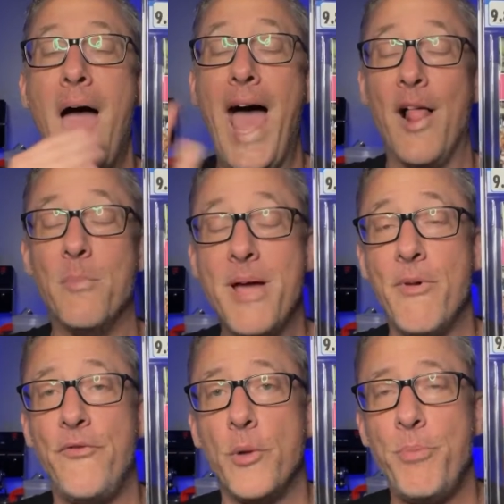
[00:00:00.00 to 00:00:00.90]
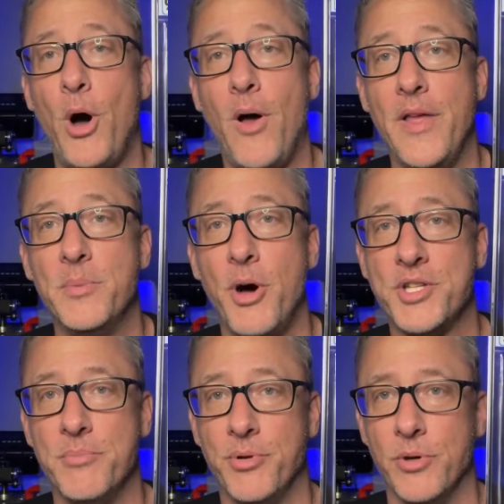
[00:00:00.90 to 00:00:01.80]
Alabama football and the
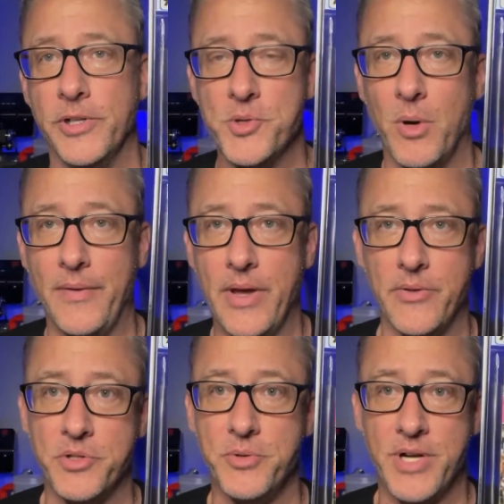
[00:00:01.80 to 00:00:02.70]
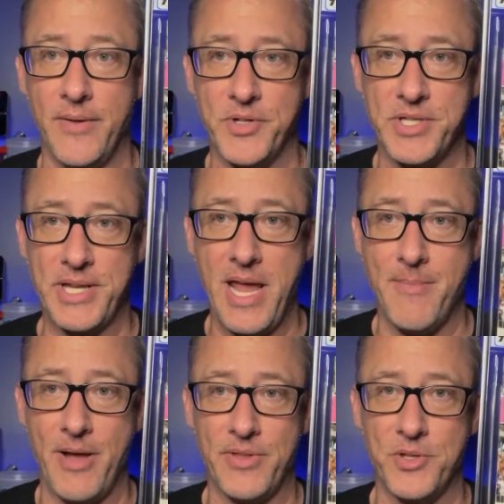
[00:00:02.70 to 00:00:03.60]
Boston Bruins were on the other 2 covers that
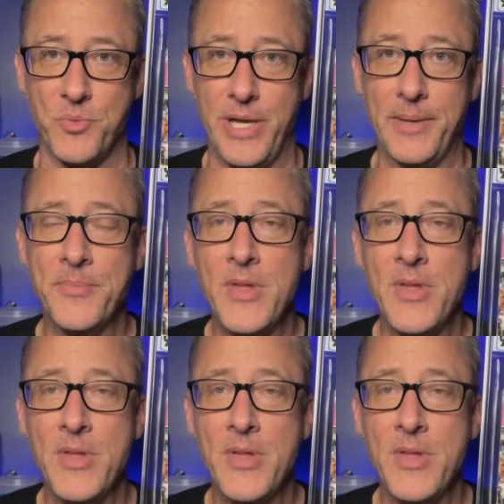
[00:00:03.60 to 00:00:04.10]
came out this week.